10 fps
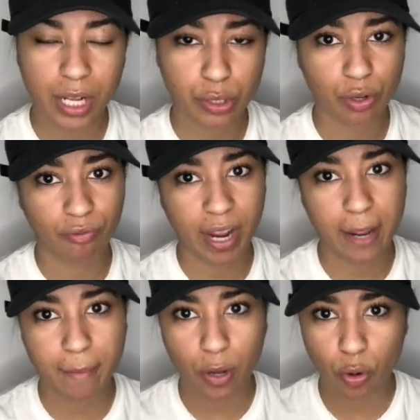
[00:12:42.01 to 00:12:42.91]
That's when I'm
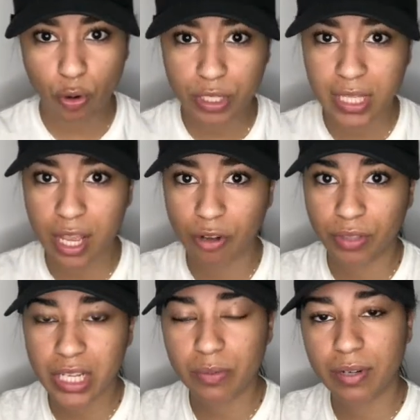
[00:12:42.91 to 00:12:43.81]
writing my goals down.
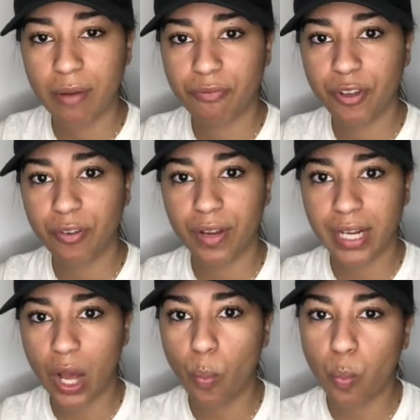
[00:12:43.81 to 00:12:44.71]
That's when I'm figuring
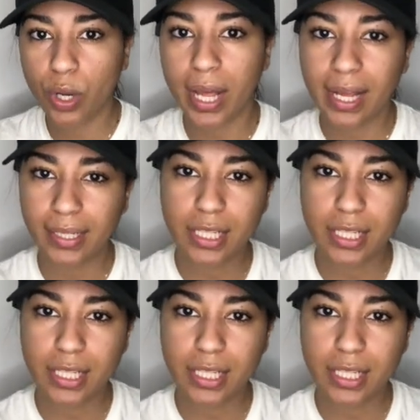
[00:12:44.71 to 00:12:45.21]
out what I